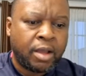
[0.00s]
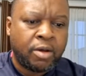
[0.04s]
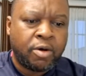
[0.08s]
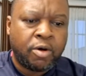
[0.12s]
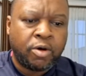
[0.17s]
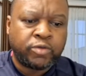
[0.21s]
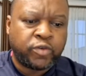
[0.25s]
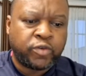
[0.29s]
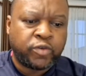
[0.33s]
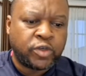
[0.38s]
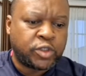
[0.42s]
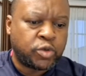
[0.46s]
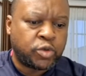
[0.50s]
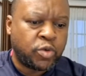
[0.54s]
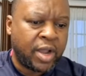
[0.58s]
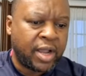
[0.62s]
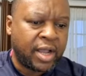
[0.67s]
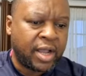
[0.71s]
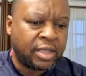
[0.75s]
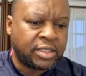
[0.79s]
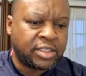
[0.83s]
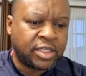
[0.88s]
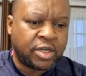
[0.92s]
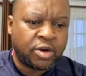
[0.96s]
or for
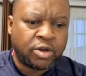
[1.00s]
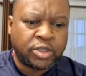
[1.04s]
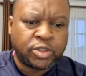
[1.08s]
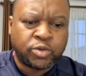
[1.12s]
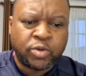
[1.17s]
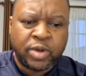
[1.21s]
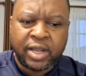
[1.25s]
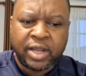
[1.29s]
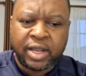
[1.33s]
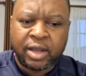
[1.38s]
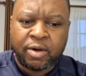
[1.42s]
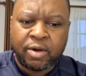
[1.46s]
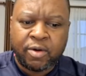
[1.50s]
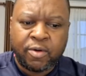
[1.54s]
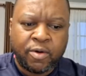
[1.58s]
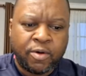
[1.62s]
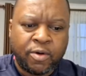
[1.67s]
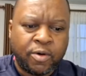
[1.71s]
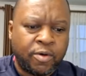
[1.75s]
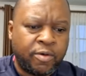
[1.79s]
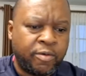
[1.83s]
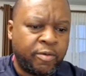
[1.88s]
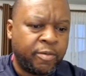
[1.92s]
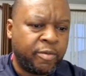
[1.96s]
Chiwenga, General Chiwenga
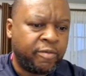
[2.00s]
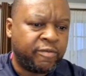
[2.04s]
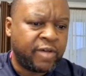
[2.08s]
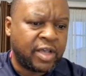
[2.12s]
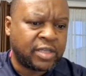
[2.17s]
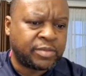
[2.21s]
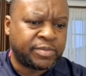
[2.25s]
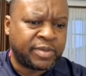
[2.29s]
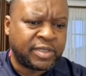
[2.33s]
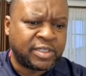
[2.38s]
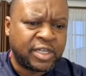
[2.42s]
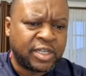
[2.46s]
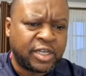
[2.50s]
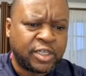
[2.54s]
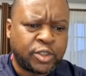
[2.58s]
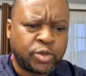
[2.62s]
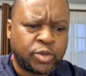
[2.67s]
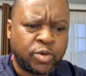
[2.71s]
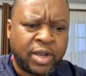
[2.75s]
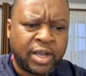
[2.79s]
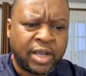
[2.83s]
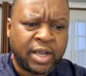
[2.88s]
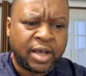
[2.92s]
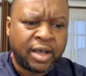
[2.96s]
or Vice President
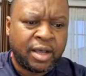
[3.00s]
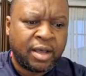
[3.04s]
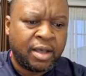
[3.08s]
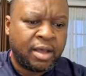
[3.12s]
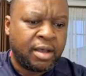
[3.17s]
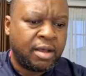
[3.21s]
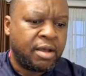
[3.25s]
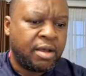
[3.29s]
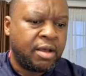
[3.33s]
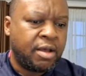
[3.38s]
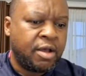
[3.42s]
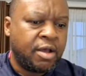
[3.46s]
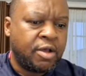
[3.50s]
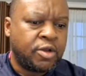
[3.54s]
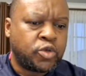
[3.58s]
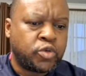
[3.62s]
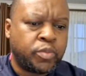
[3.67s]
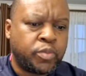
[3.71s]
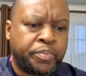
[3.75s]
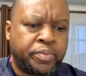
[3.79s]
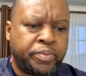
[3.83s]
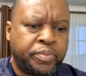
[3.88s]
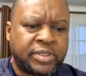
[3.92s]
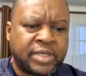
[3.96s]
Chiwenga
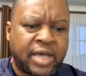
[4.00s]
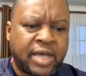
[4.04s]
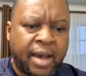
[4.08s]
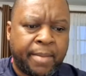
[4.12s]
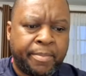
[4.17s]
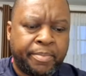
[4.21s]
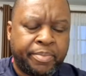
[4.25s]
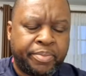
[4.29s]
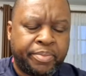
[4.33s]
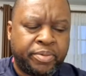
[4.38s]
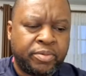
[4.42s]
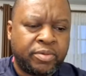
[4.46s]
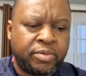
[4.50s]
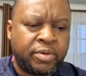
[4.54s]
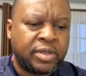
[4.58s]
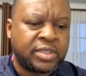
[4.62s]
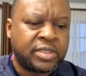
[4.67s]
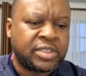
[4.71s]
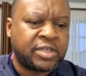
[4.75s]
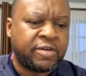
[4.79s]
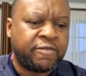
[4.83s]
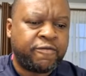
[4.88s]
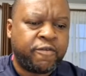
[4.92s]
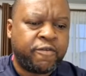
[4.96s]
to put up
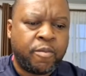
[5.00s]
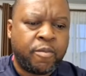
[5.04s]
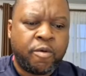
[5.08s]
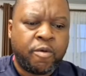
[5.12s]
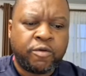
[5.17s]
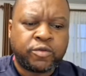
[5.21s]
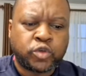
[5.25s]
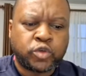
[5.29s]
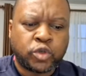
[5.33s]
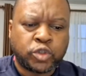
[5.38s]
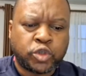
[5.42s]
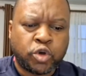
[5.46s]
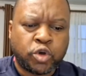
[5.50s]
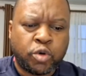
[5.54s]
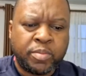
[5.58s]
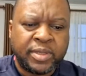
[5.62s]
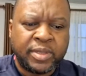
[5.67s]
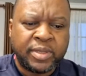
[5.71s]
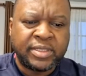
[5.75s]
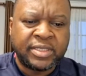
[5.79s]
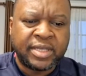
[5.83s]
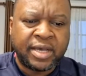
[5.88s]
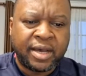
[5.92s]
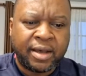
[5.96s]
some form of social
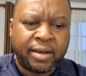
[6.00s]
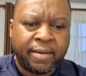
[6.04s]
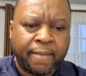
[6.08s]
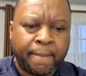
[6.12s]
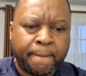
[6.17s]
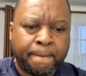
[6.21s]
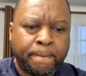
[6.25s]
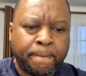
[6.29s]
media